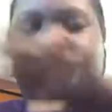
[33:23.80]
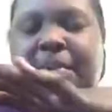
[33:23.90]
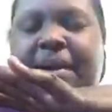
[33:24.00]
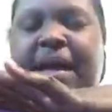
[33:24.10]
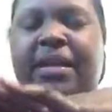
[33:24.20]

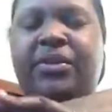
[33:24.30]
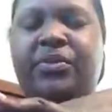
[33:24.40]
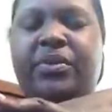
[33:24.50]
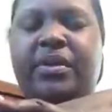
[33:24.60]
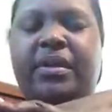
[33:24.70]
But I
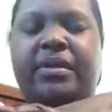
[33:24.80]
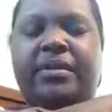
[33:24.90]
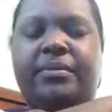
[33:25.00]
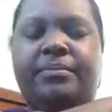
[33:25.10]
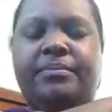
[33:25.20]
do
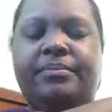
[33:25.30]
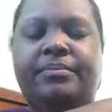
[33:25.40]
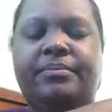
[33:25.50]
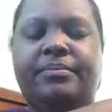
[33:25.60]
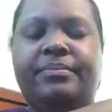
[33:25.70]
the
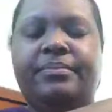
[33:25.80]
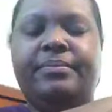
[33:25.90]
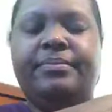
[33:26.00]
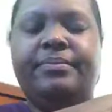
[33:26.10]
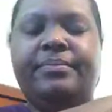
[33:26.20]

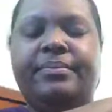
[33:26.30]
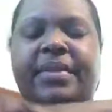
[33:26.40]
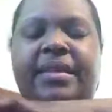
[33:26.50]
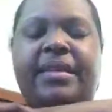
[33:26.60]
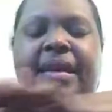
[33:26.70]

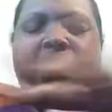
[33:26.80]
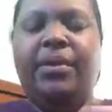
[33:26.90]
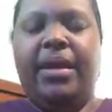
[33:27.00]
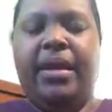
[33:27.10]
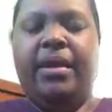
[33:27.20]
yellow
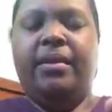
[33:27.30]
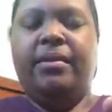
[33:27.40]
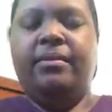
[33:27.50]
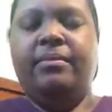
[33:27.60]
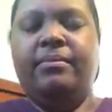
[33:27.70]
cake
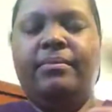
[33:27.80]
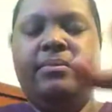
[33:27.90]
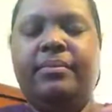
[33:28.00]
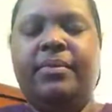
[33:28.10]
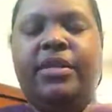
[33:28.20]

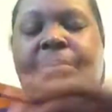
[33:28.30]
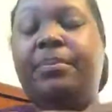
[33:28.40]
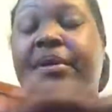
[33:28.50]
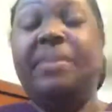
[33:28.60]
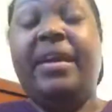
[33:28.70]
or
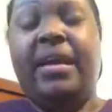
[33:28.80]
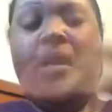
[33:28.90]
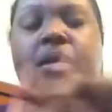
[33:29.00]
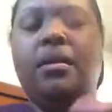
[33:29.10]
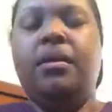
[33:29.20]
butter cake,